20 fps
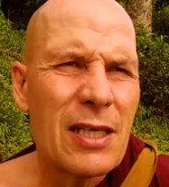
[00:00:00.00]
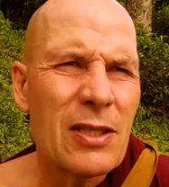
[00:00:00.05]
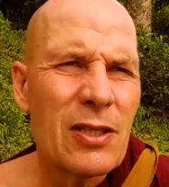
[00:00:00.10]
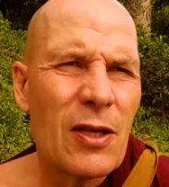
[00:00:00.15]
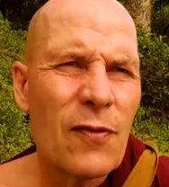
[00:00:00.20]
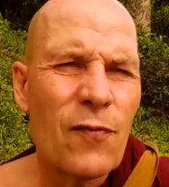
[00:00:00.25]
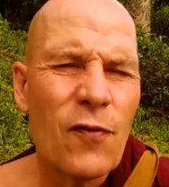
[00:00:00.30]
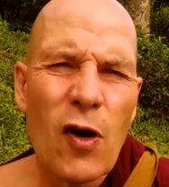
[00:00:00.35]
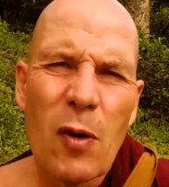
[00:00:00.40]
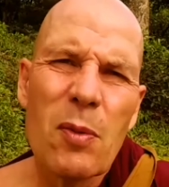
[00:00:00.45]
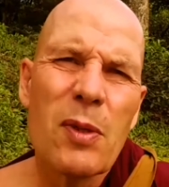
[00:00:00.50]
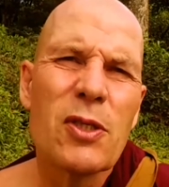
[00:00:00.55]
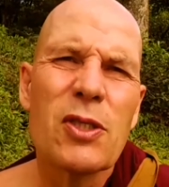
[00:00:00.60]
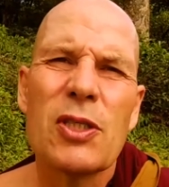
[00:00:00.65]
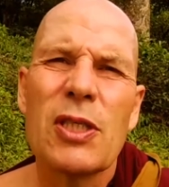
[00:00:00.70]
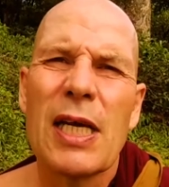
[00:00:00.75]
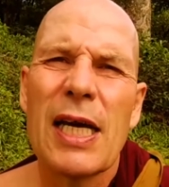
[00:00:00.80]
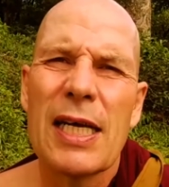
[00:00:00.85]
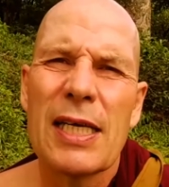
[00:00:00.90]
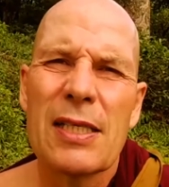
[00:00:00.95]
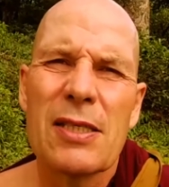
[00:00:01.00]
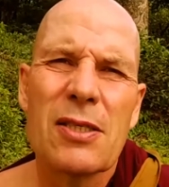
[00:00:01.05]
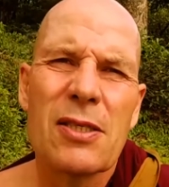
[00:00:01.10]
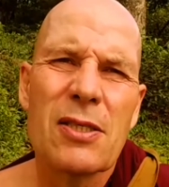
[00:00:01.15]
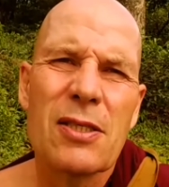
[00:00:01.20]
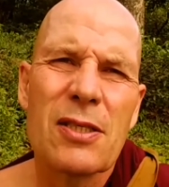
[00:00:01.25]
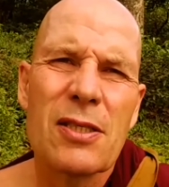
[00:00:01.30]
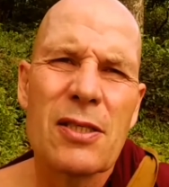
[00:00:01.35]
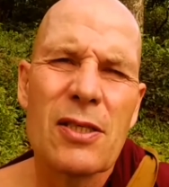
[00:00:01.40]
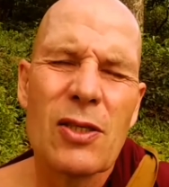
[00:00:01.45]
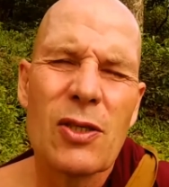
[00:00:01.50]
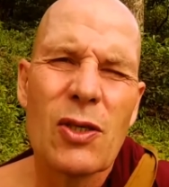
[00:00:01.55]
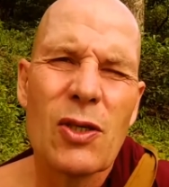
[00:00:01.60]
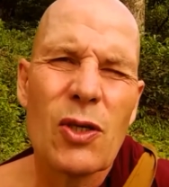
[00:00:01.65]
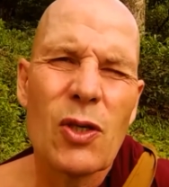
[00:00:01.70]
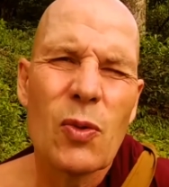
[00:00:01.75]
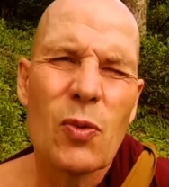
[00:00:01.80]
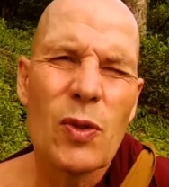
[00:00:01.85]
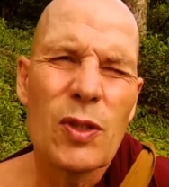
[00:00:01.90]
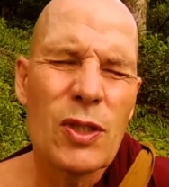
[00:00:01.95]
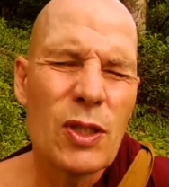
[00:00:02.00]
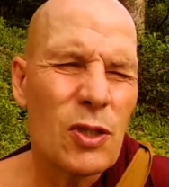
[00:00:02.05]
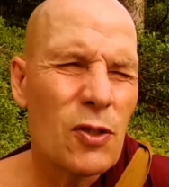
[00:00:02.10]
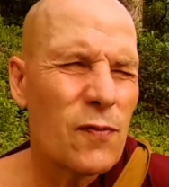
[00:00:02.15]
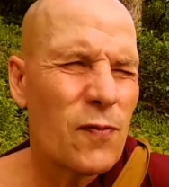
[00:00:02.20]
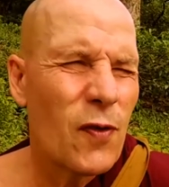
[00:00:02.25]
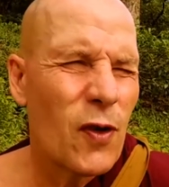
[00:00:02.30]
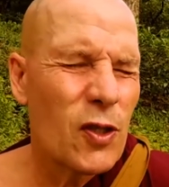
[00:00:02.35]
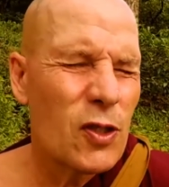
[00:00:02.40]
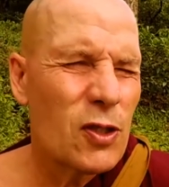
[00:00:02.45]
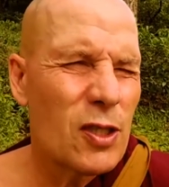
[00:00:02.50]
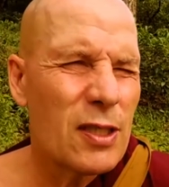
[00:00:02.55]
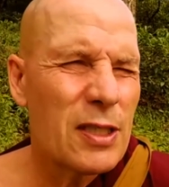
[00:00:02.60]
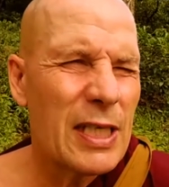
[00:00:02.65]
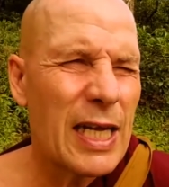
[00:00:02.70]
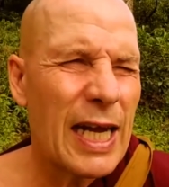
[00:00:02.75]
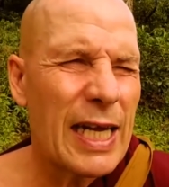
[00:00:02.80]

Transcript: the formless jhanas, which is first the